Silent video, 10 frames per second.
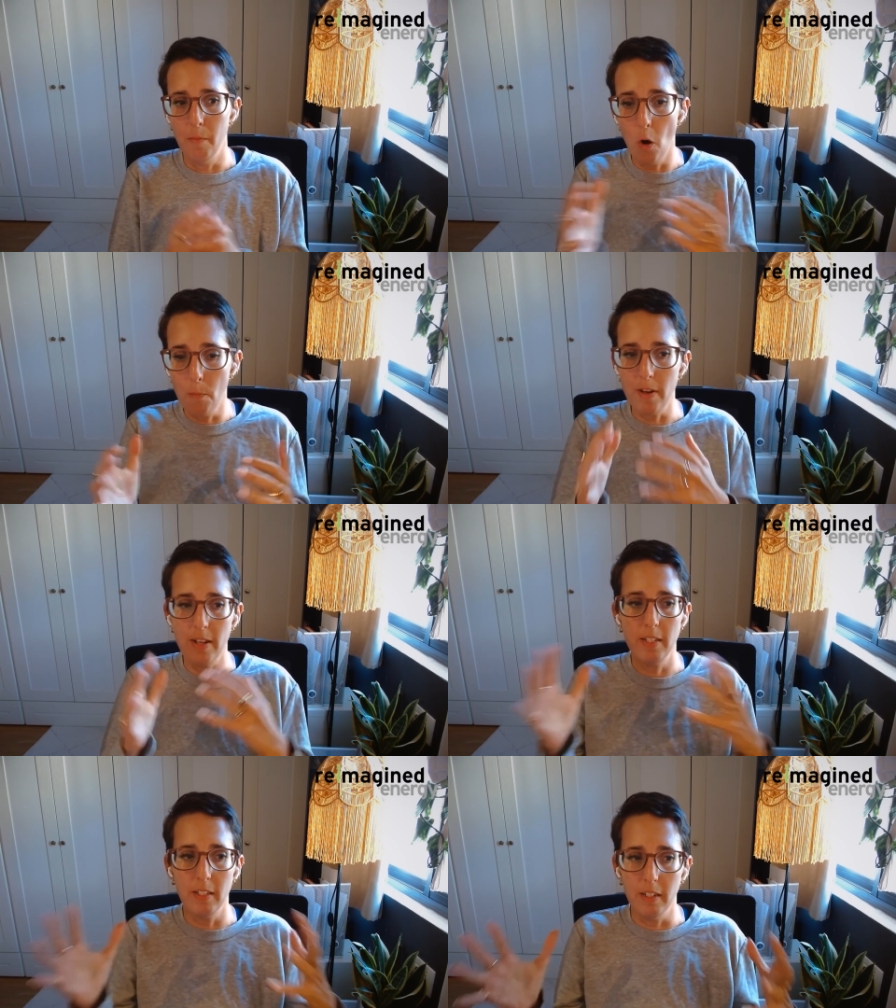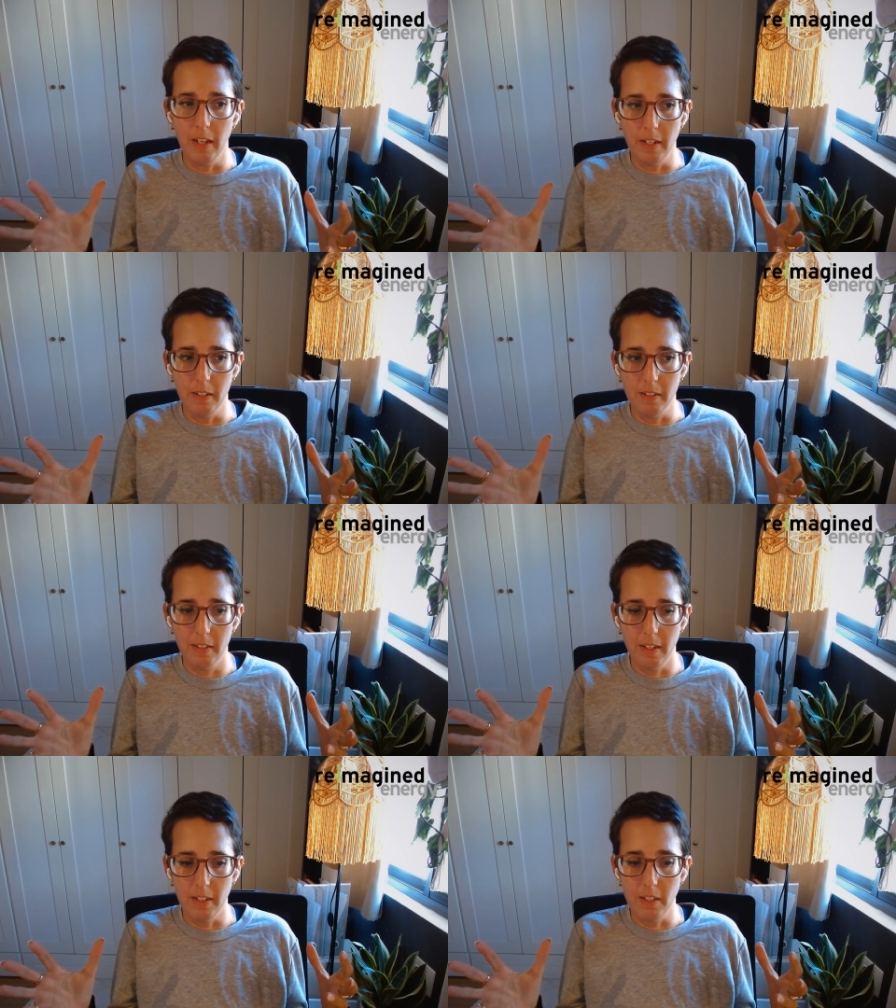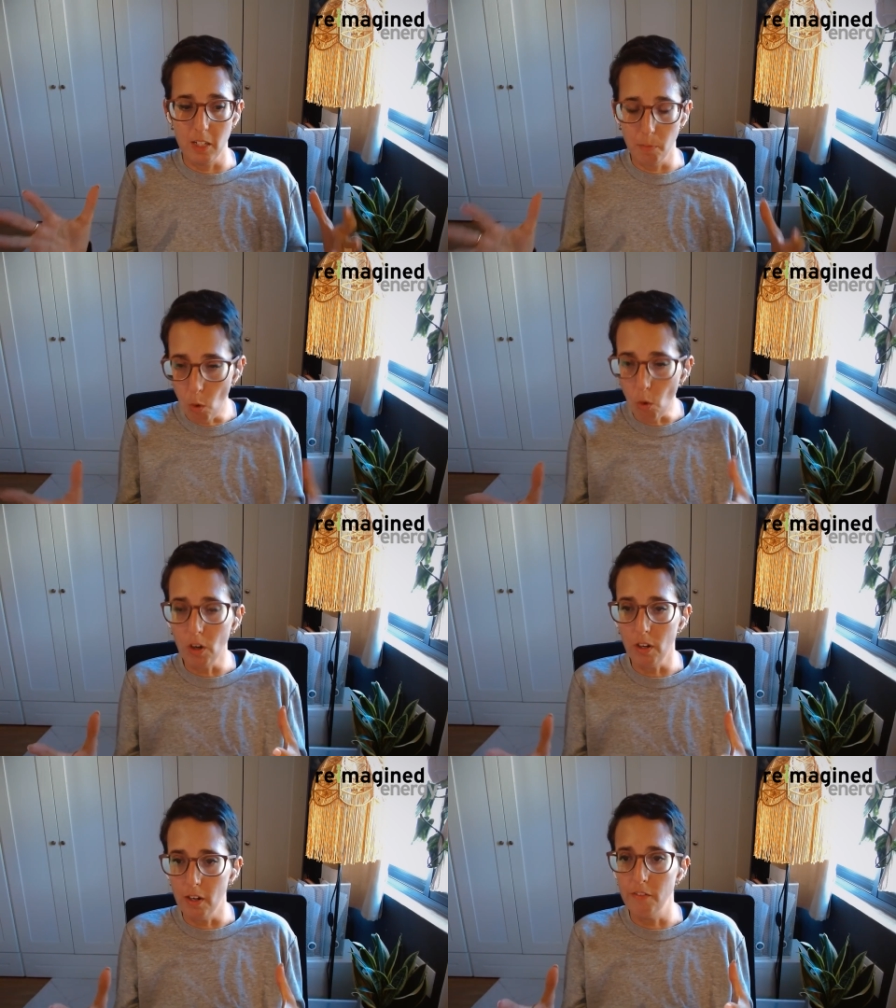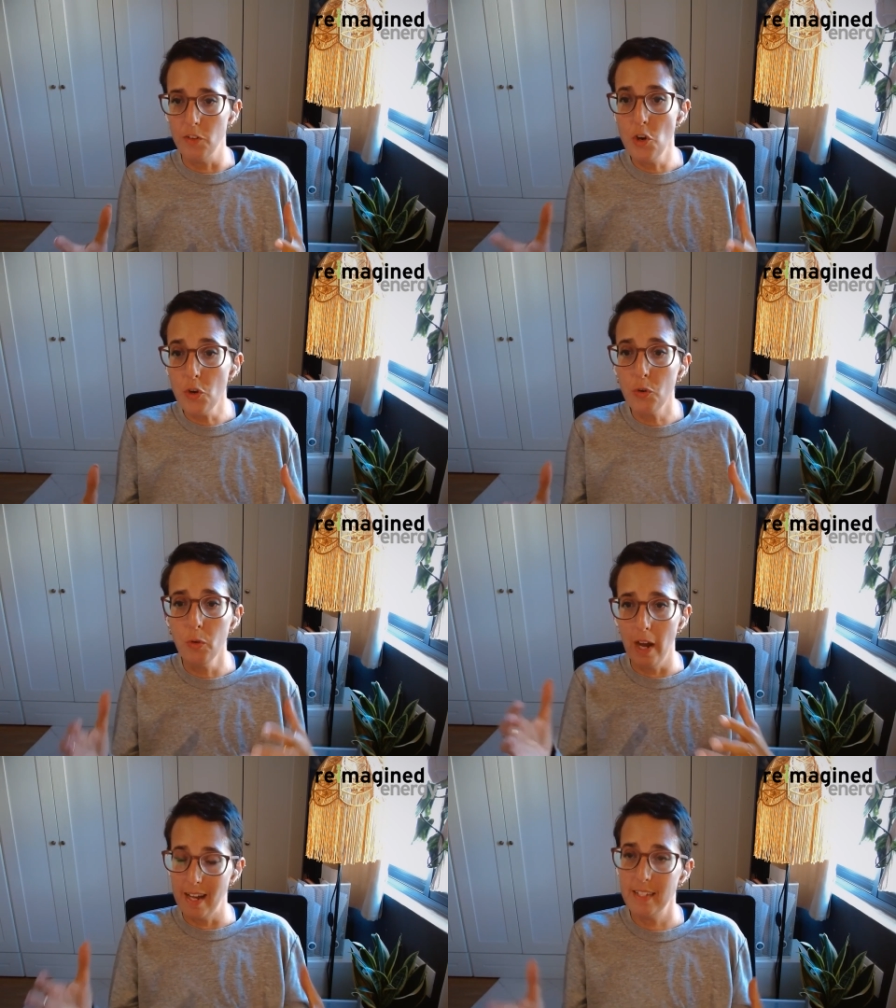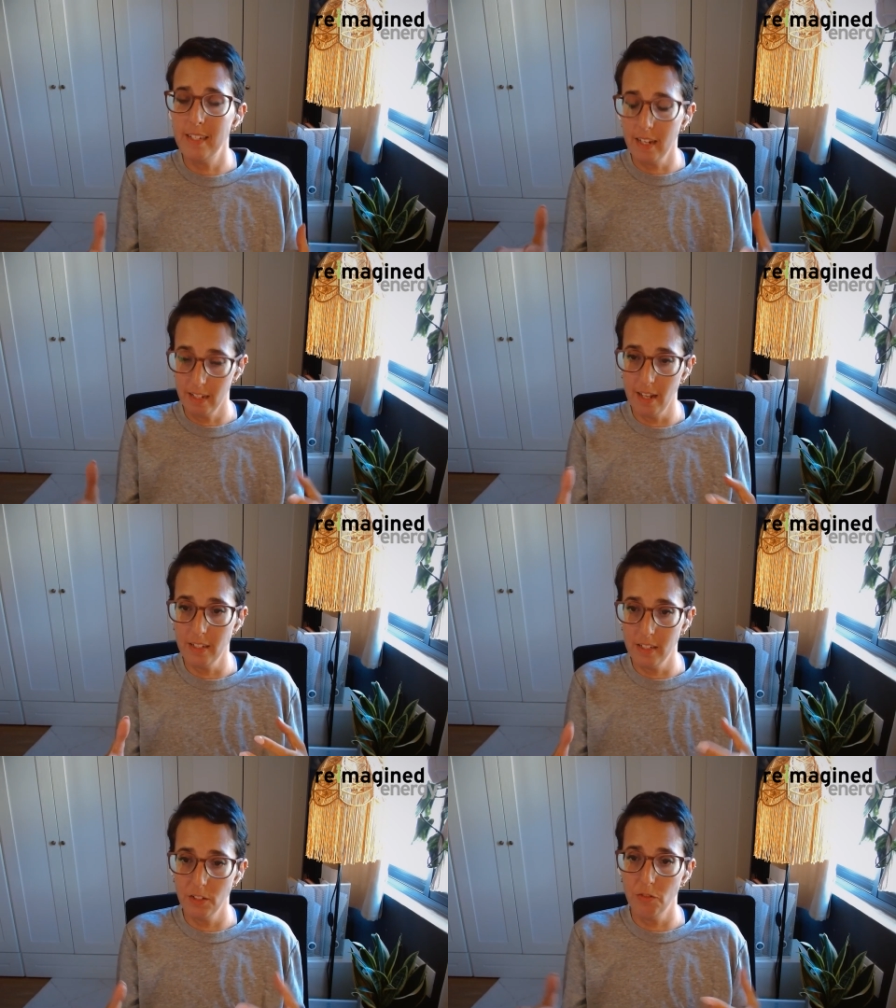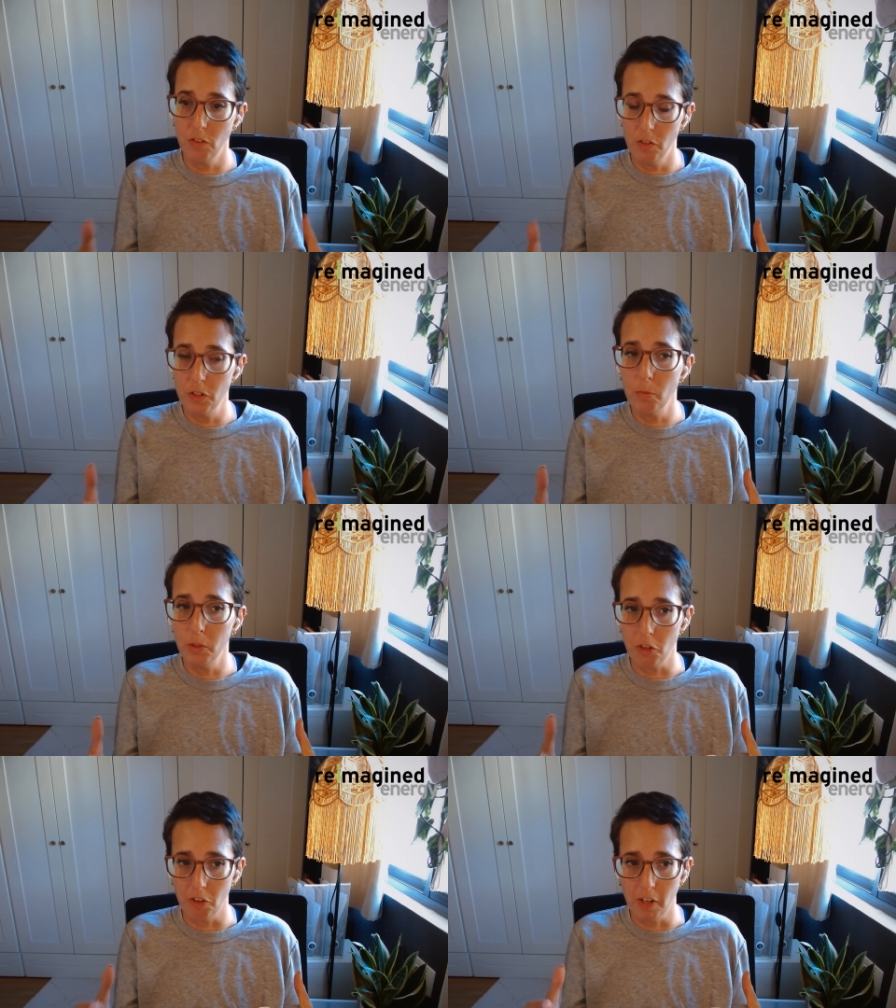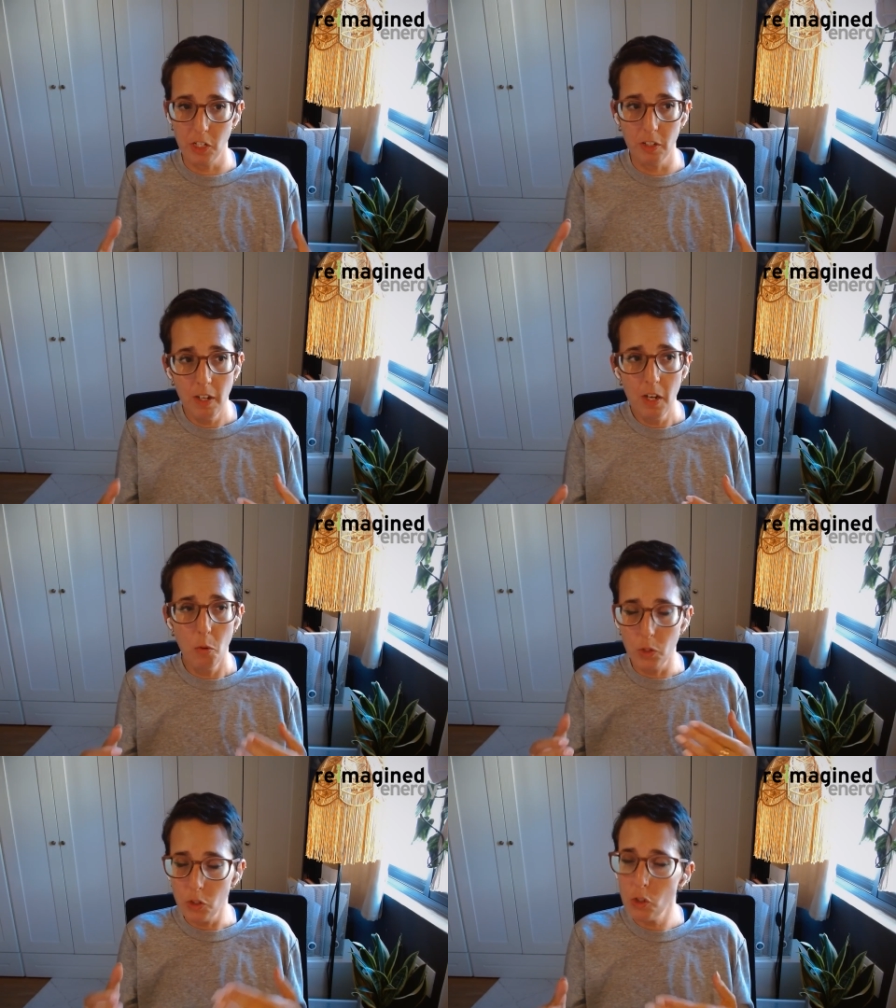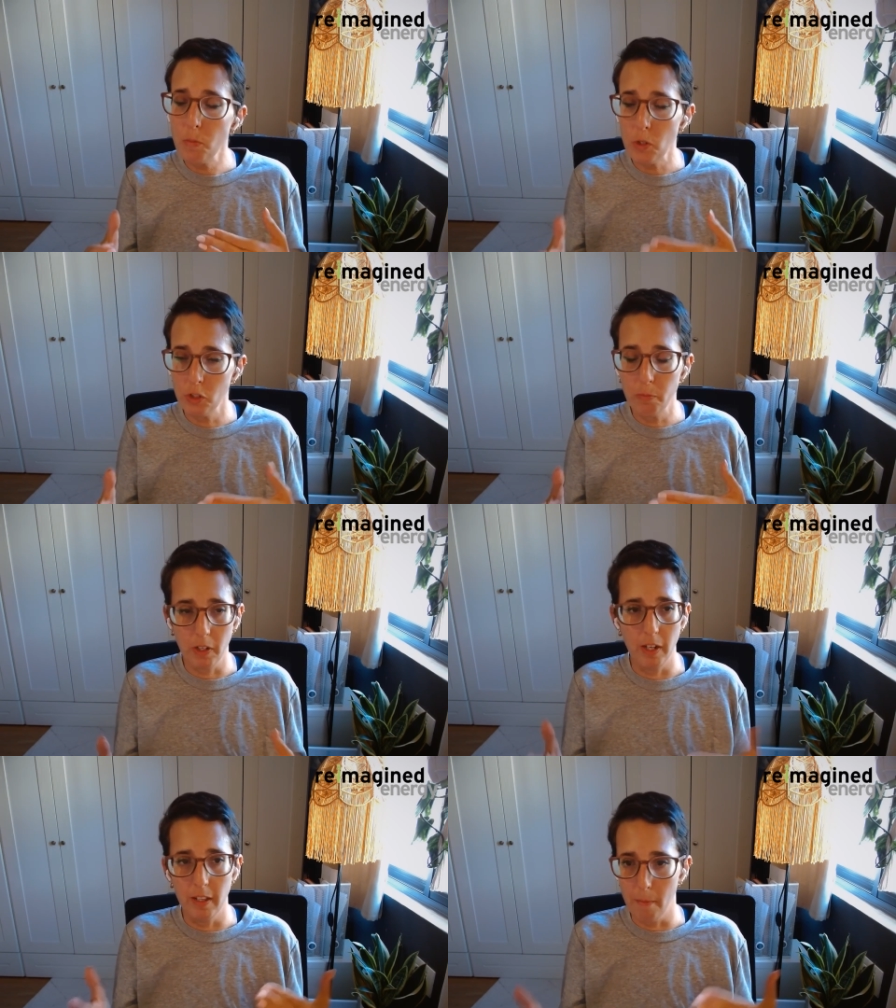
openness and support of new asset classes for renewable generation was super, super key.